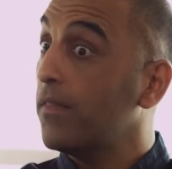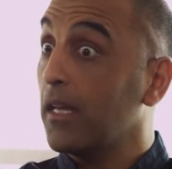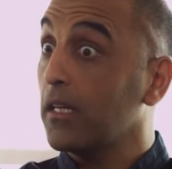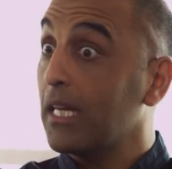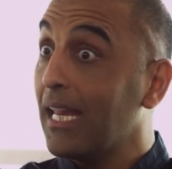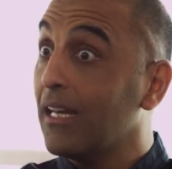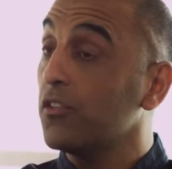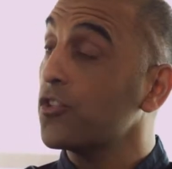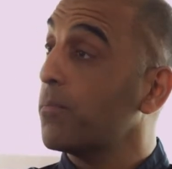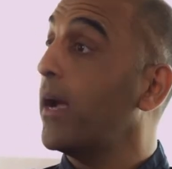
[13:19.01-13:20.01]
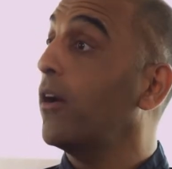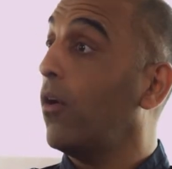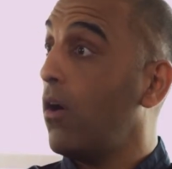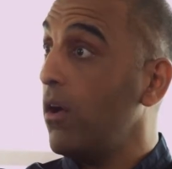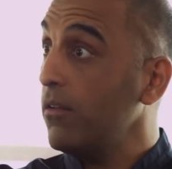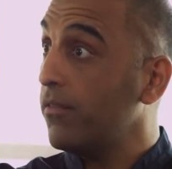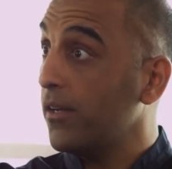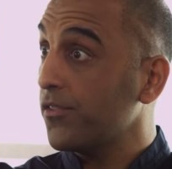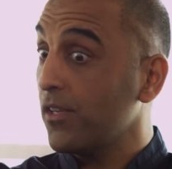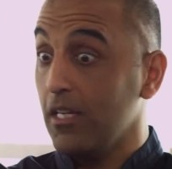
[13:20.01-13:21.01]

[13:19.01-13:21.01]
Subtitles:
that can inspire all of us.